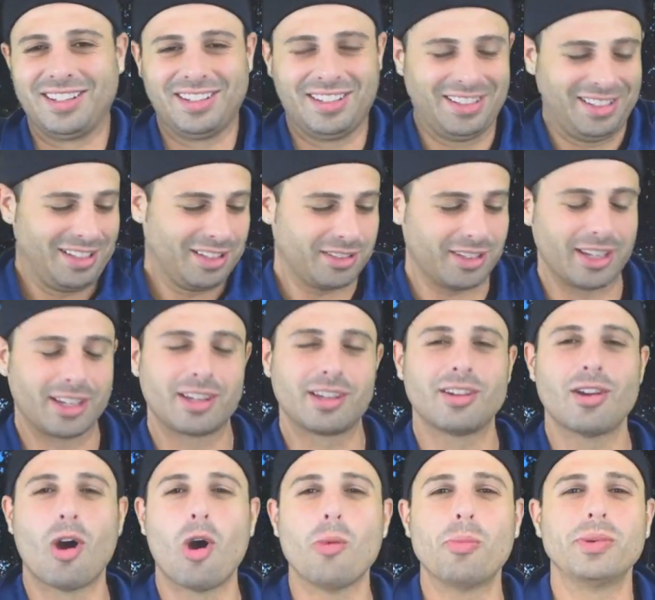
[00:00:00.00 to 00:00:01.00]
It's like
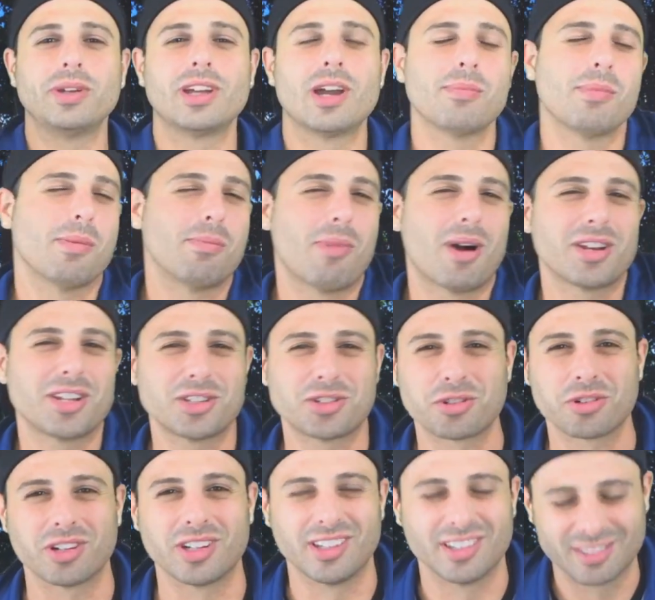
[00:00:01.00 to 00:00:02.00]
opening up a money
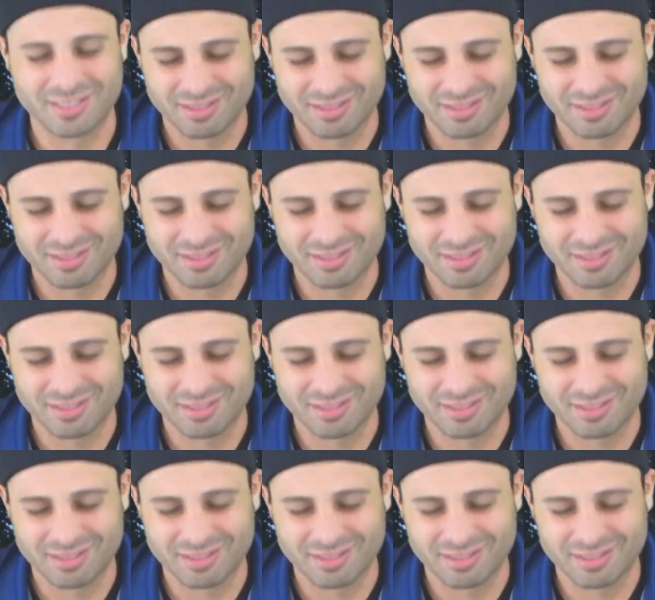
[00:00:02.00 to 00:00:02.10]
tree.